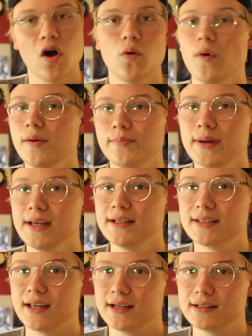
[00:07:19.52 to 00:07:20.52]
all one
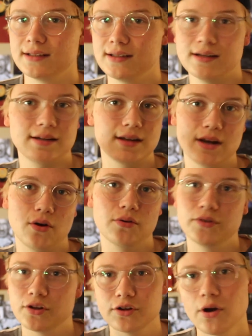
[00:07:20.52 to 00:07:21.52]
piece and
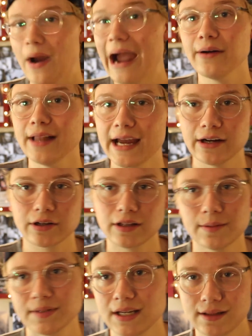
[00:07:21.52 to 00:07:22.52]
there are no outlier
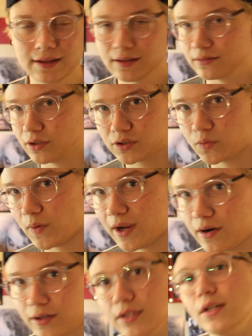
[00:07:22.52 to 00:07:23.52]
clips, anything looks
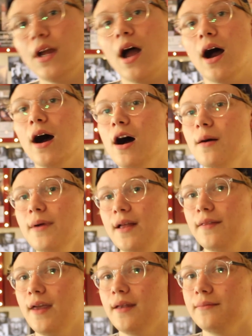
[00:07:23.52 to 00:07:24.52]
weird.
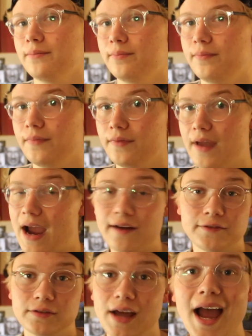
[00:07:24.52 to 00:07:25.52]
And then
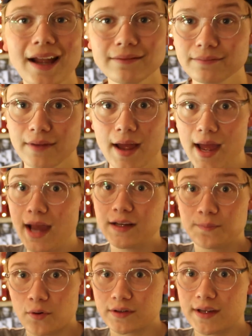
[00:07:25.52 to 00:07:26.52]
after that,
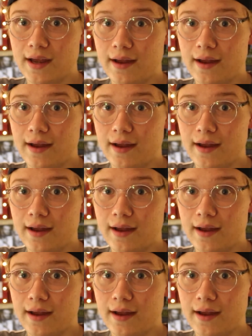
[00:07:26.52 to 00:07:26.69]
export